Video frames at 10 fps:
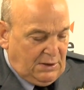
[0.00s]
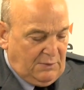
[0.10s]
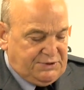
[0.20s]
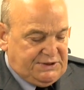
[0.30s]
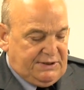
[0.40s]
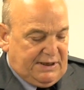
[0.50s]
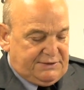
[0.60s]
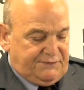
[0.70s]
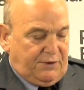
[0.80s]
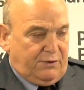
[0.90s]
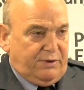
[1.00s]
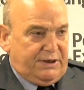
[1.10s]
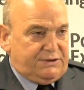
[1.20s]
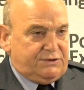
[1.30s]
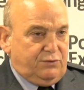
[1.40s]
And we see that as far away
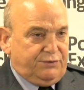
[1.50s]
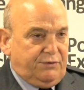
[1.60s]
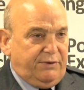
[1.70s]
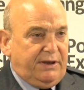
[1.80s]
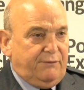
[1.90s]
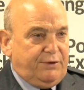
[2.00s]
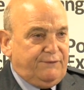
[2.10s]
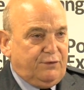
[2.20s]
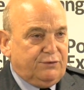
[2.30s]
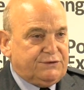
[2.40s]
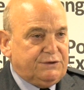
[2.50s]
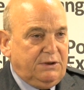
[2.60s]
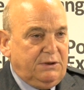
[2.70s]
as North Korea. We, of course,